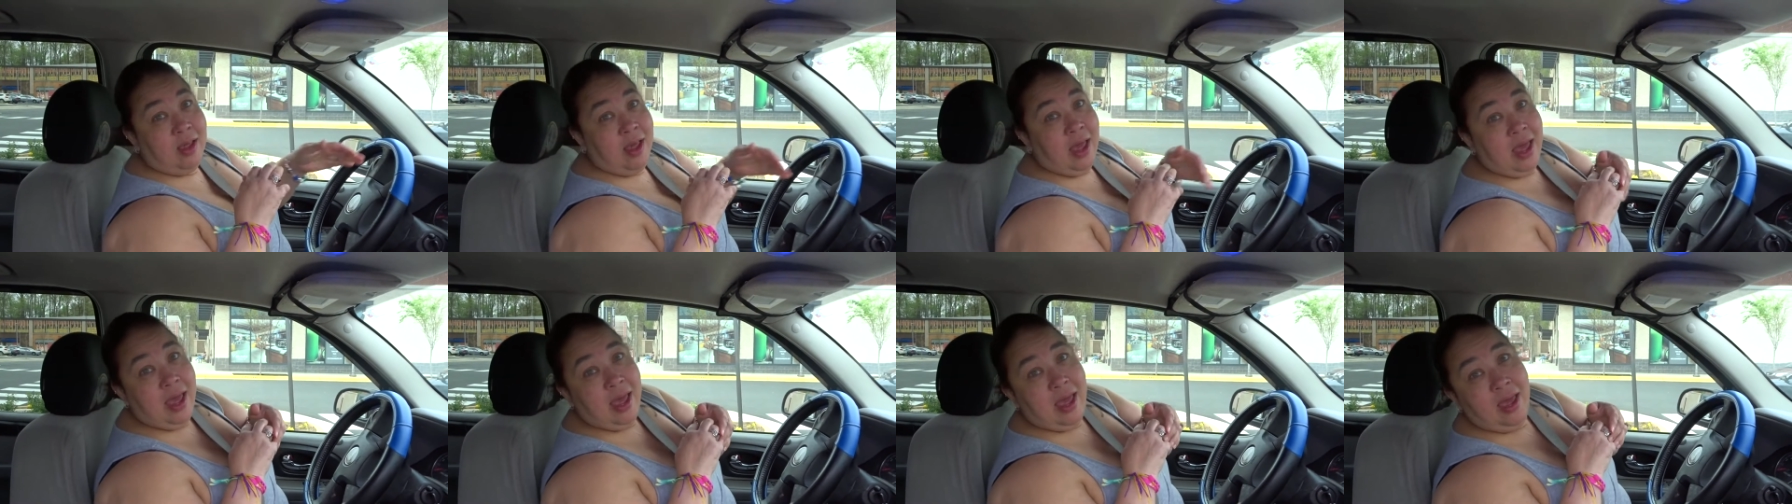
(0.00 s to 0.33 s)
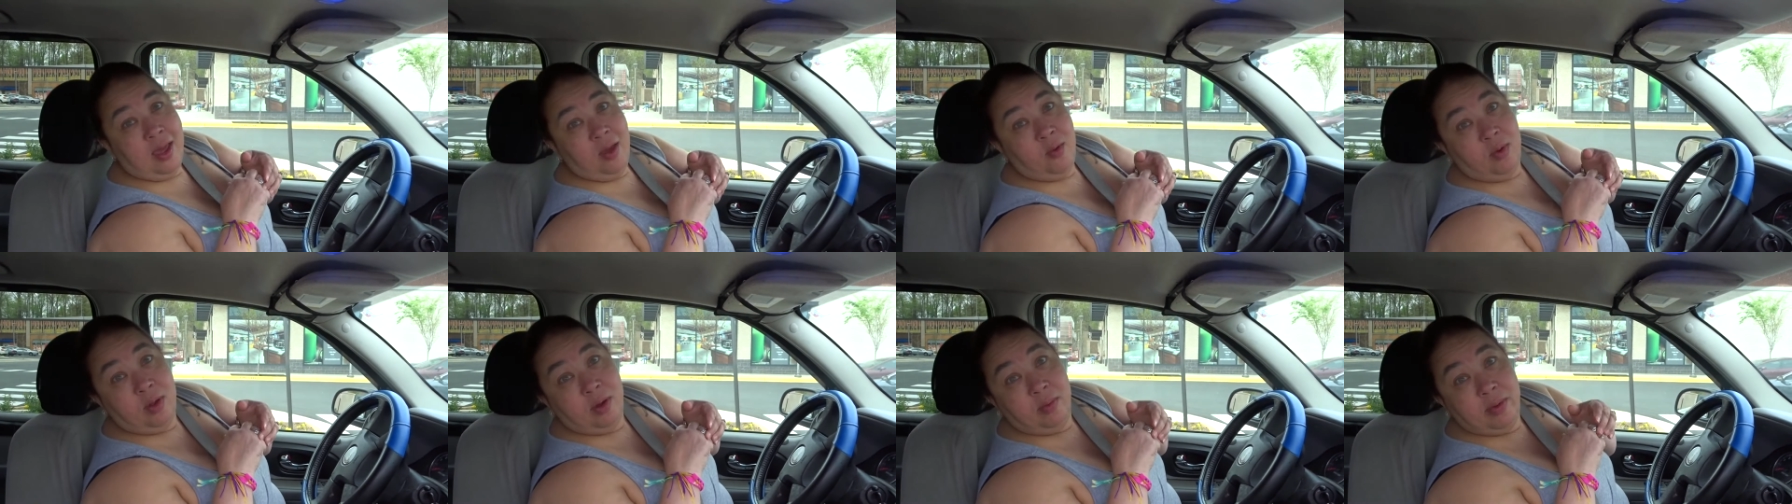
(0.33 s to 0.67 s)

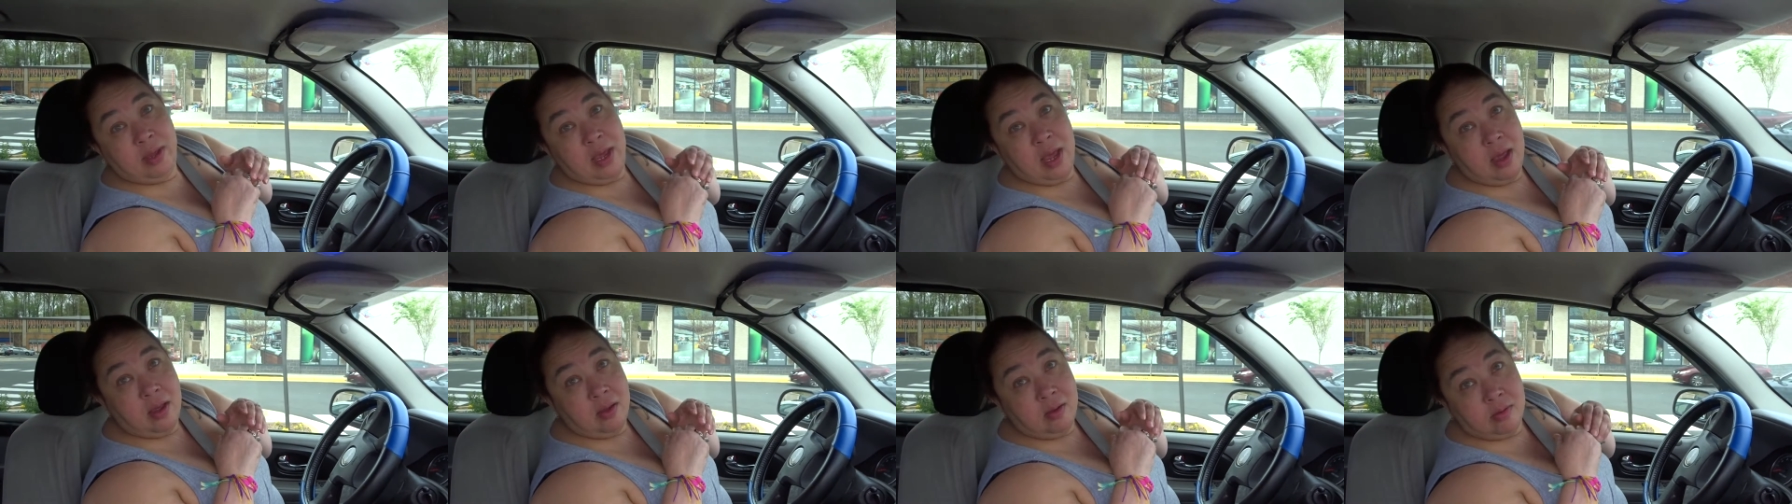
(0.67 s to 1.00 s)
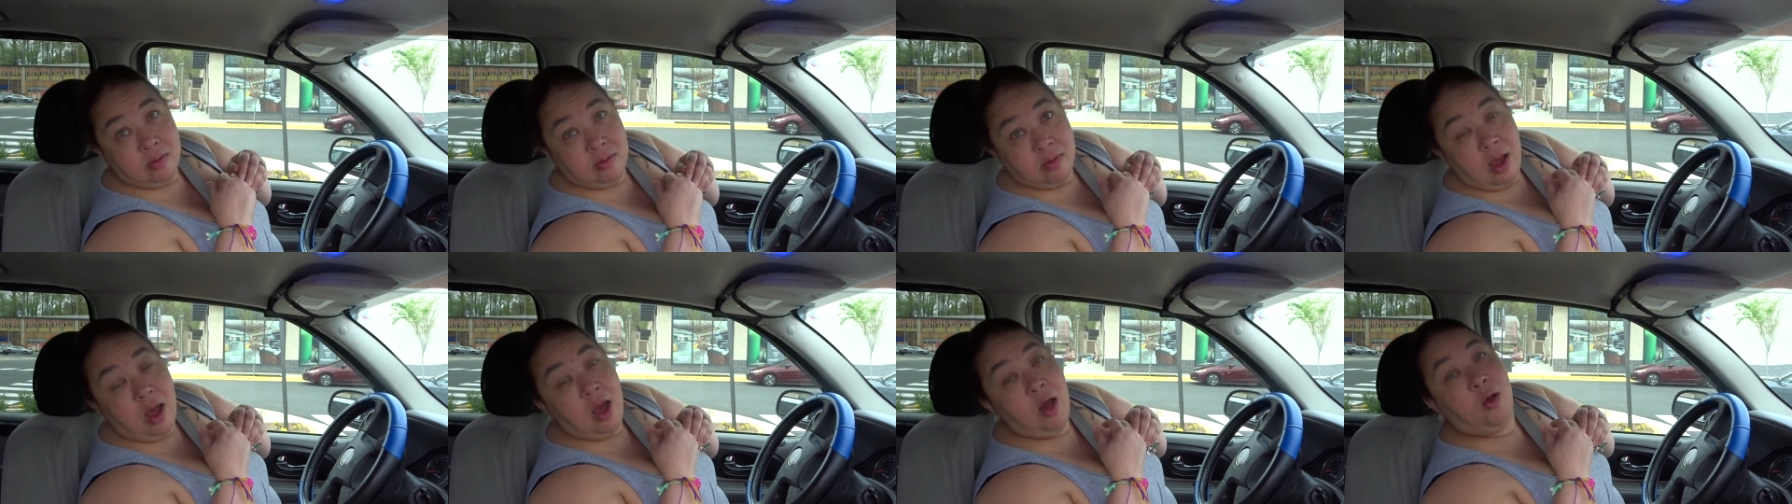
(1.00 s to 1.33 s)
Hey, what are we on?
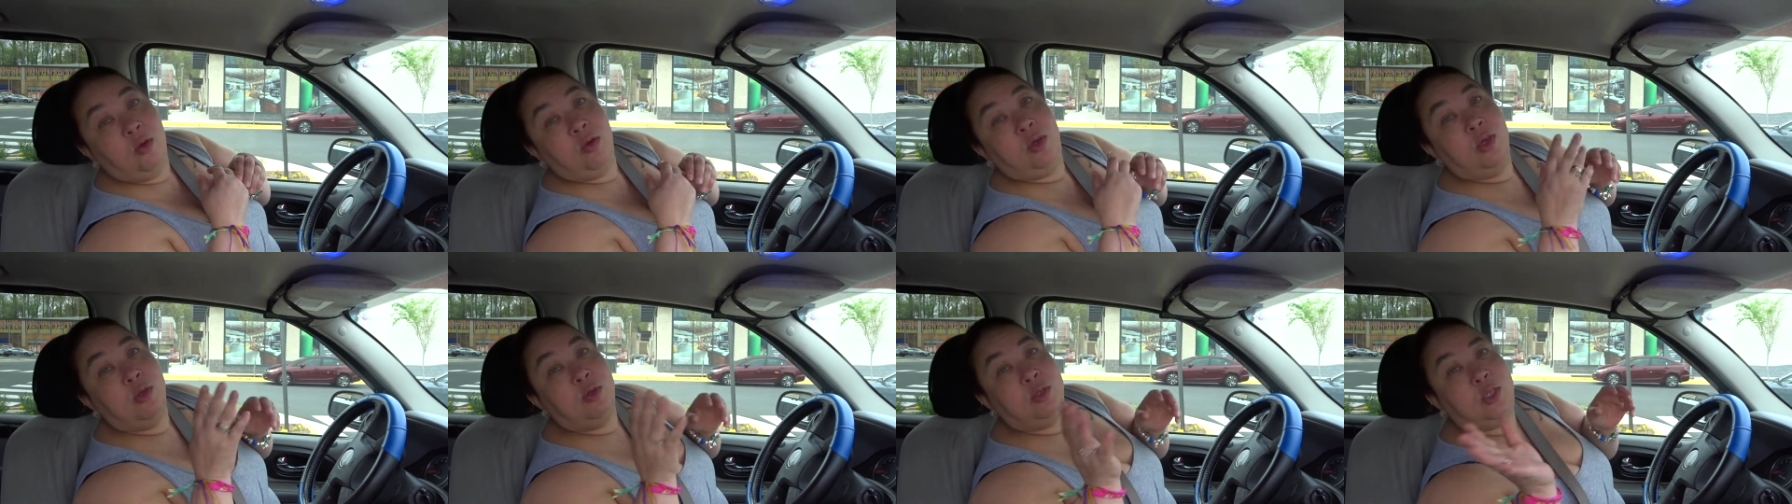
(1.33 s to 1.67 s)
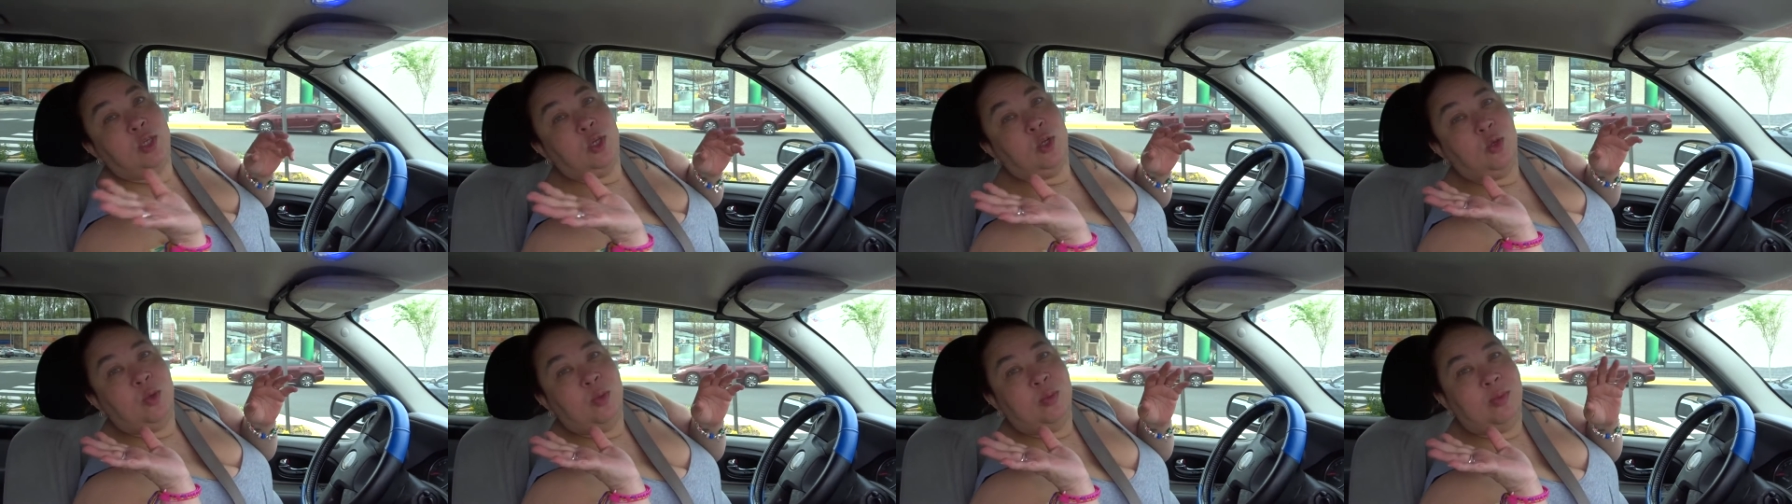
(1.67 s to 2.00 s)
Oh,
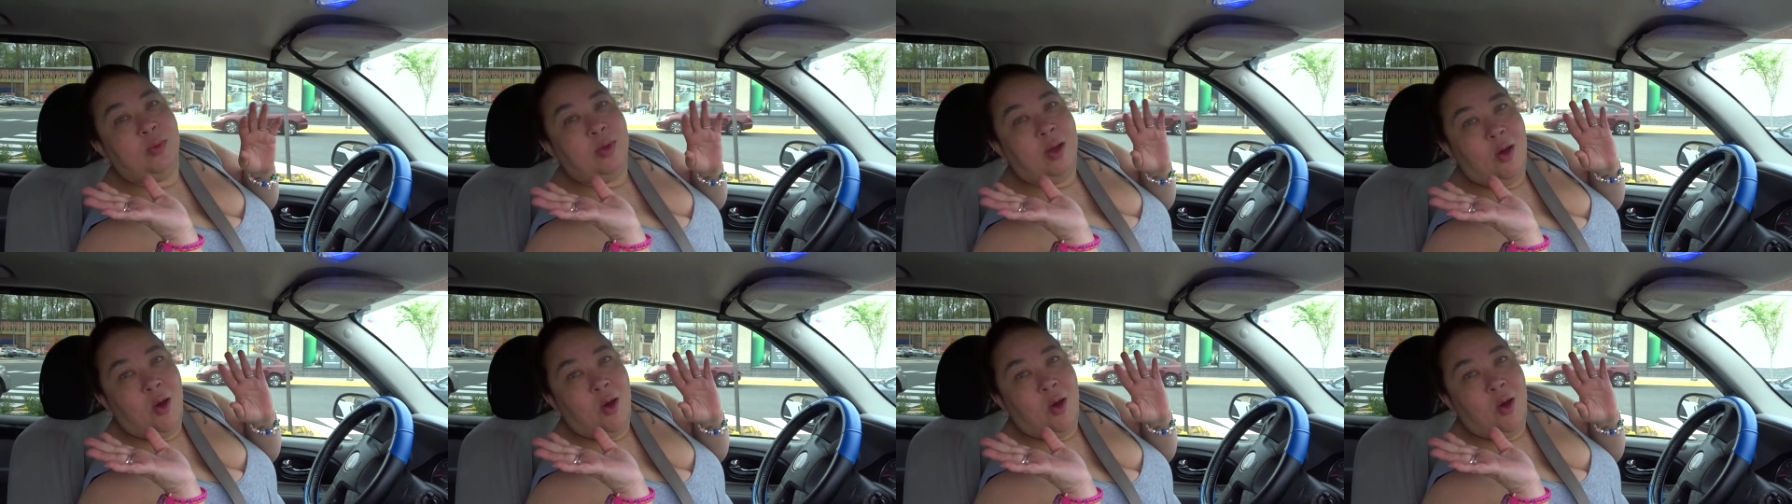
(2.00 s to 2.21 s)
YouTube.